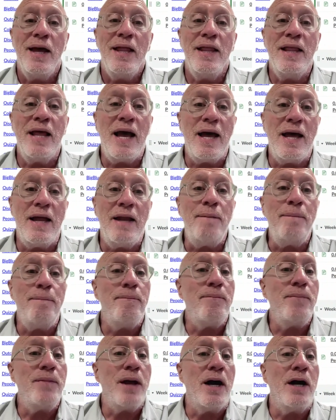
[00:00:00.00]
Then
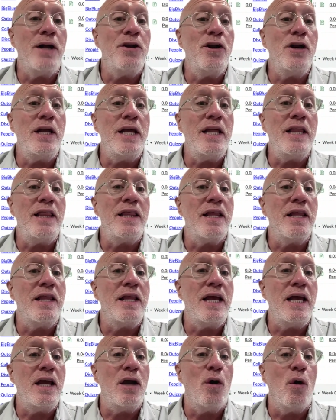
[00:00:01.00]
underneath
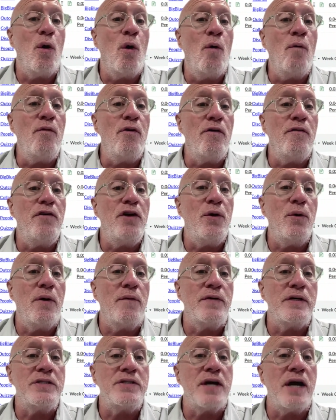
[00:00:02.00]
the overview
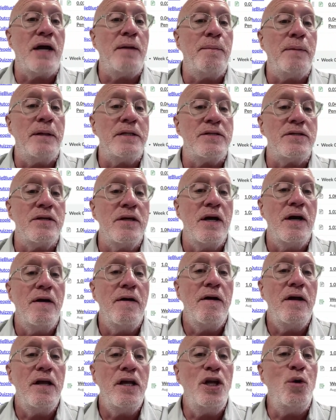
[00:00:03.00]
of assignments,
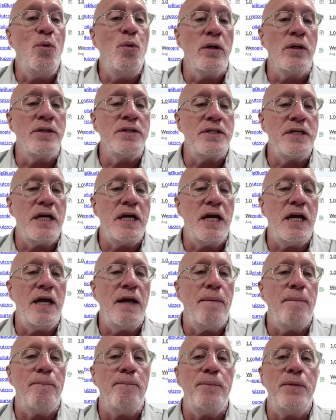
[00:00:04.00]
you will
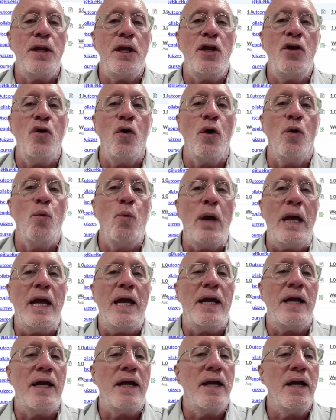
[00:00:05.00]
see your
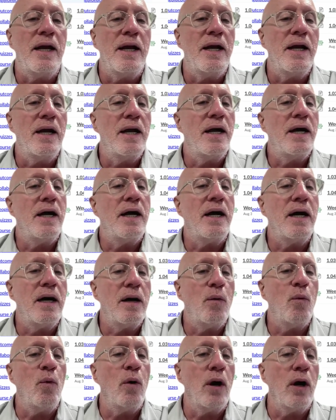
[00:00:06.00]
week
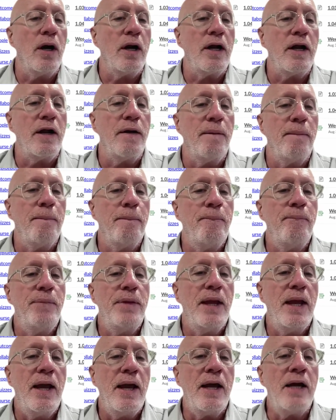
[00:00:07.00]
work.
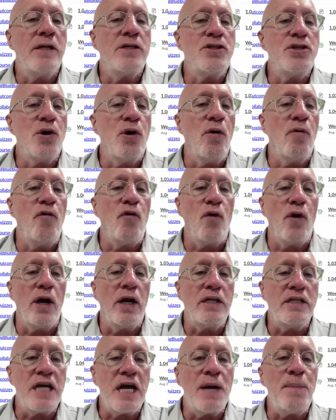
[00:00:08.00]
And so, for
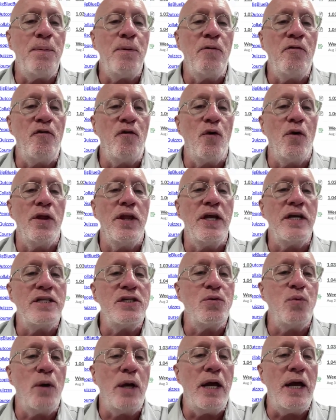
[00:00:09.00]
example, for
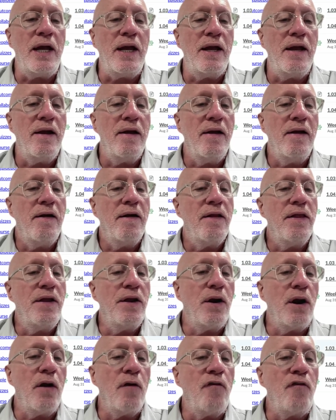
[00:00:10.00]
this week,
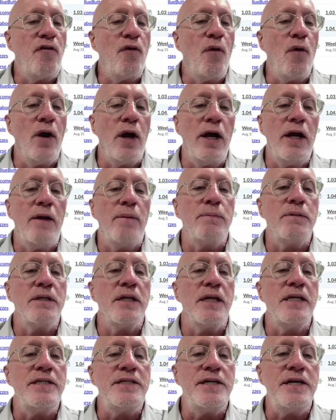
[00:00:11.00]
there are 4 items
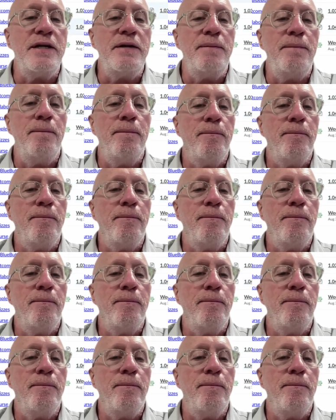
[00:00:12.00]
listed.